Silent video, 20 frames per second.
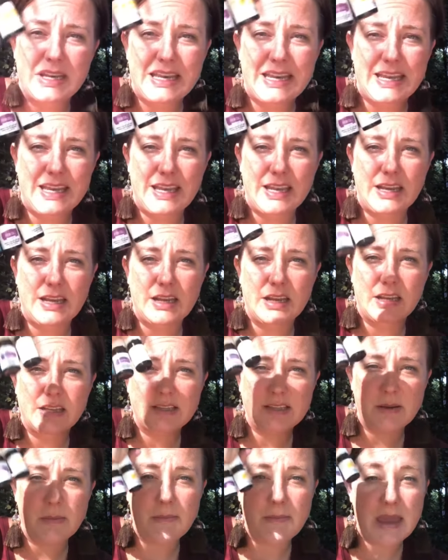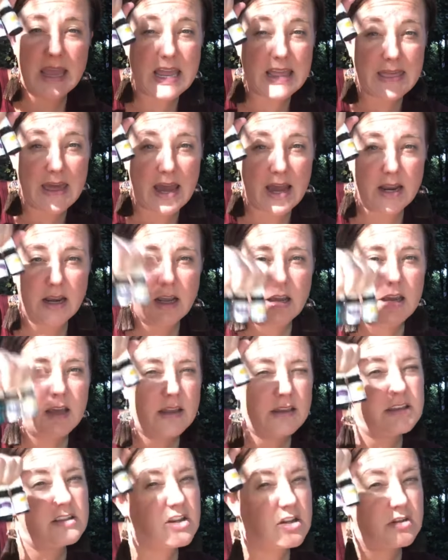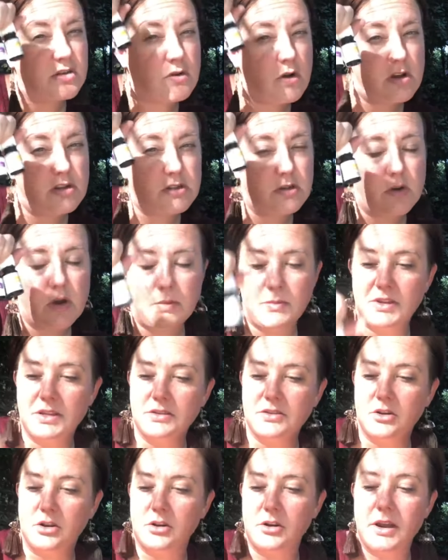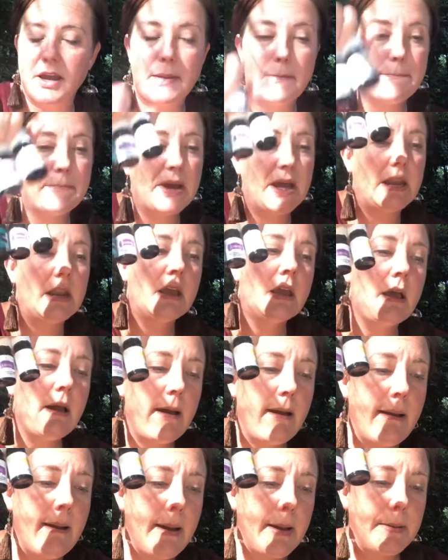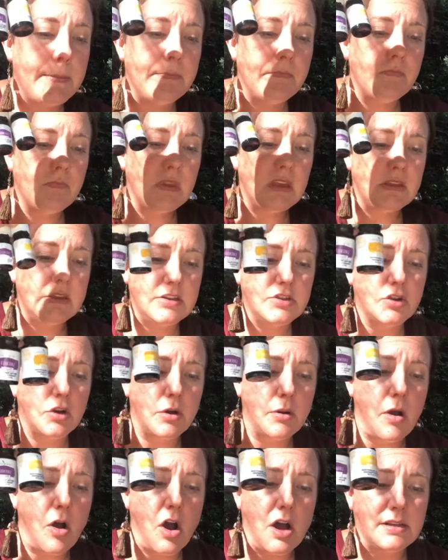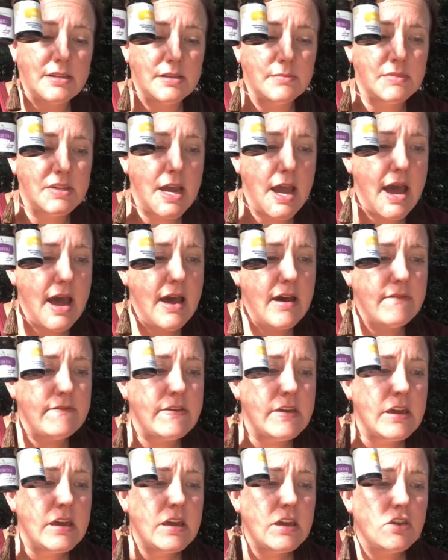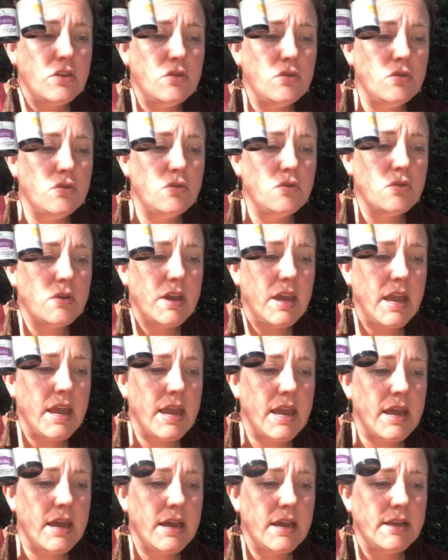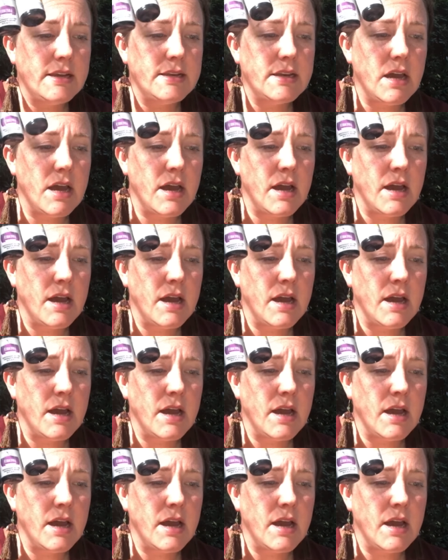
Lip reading: need to make that. These also come in a starter kit, but these are awesome to have. You can,